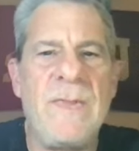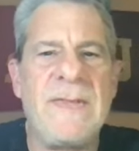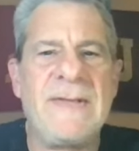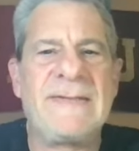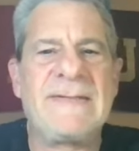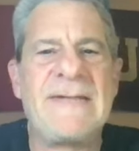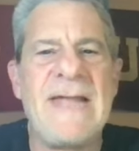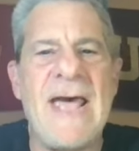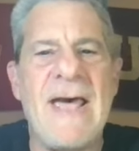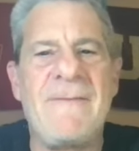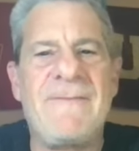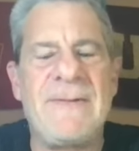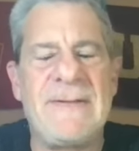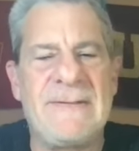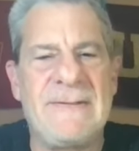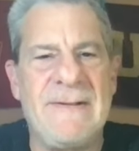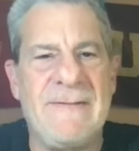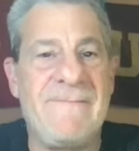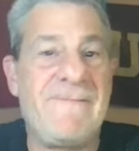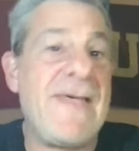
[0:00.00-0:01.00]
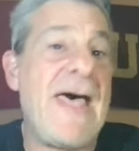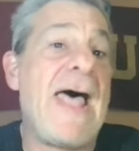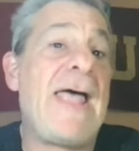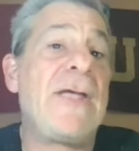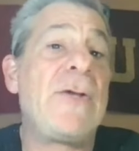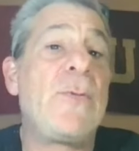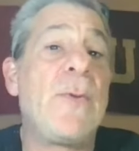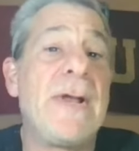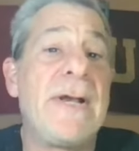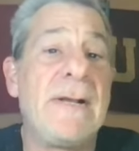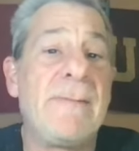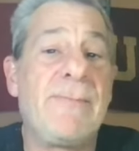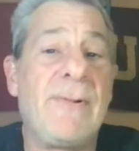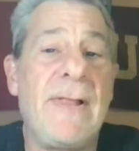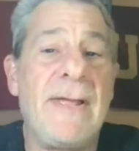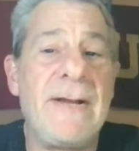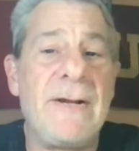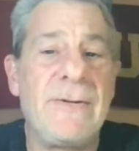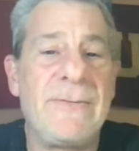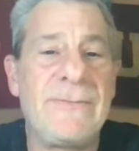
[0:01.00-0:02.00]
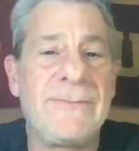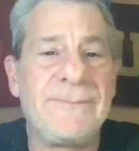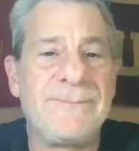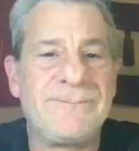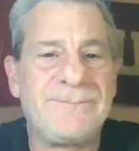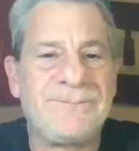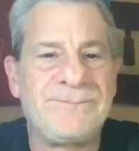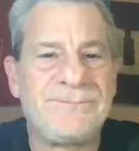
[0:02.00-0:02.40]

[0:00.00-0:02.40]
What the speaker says: when the staff is evaluating players,